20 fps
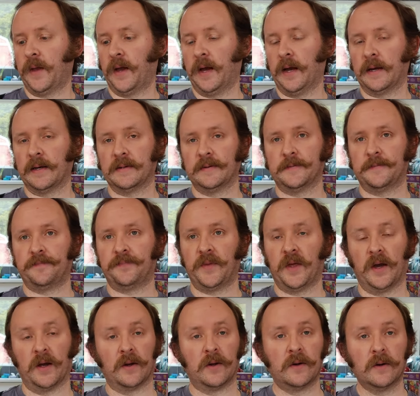
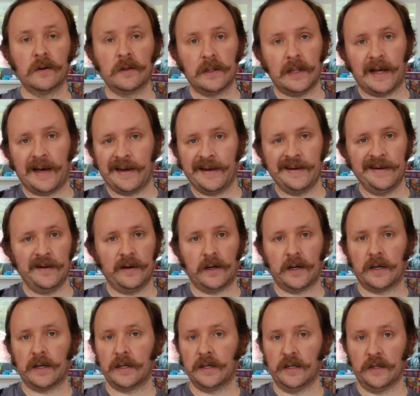a good line
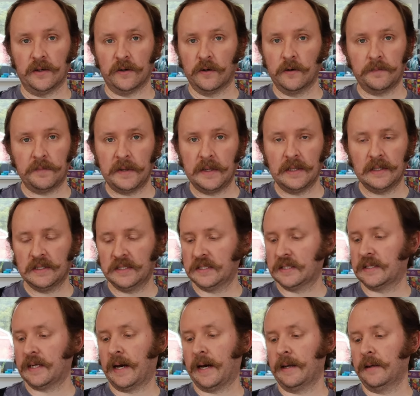on European
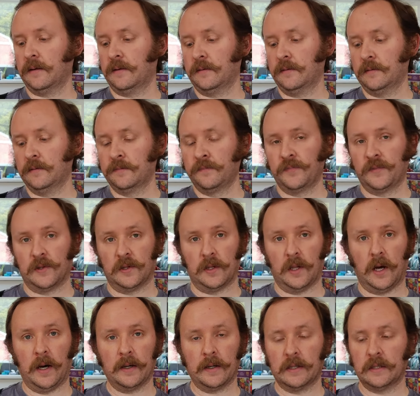style
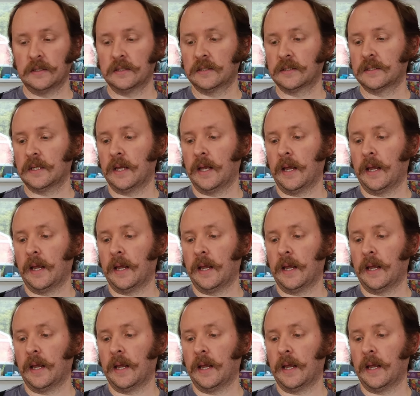lagers,